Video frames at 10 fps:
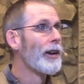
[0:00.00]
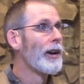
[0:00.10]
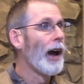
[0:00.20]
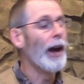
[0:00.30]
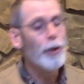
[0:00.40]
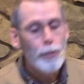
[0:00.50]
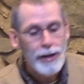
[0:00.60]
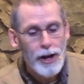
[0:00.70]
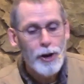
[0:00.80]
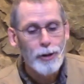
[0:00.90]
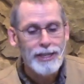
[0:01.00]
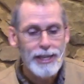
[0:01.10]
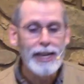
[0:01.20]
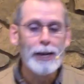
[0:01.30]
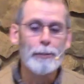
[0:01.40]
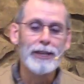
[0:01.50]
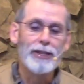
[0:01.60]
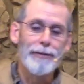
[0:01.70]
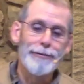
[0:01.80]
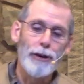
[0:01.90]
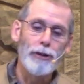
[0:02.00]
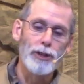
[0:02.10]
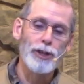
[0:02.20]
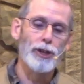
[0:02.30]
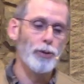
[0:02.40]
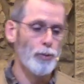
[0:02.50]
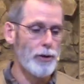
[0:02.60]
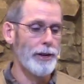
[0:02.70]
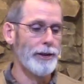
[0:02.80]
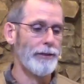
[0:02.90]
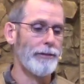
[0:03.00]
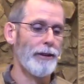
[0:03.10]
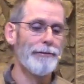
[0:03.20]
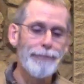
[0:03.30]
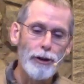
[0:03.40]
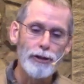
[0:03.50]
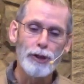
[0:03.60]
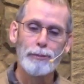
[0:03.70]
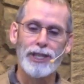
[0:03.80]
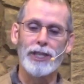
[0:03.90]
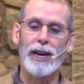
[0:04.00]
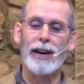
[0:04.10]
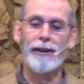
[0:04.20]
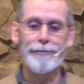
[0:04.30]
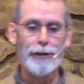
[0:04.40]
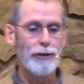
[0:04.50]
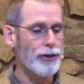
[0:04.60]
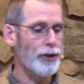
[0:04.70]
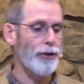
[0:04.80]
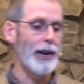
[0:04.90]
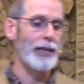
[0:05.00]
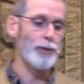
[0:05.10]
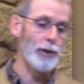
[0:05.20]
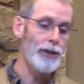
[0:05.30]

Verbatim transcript: How do we know it's him as a false one, a false Messiah, a false Christ? Well,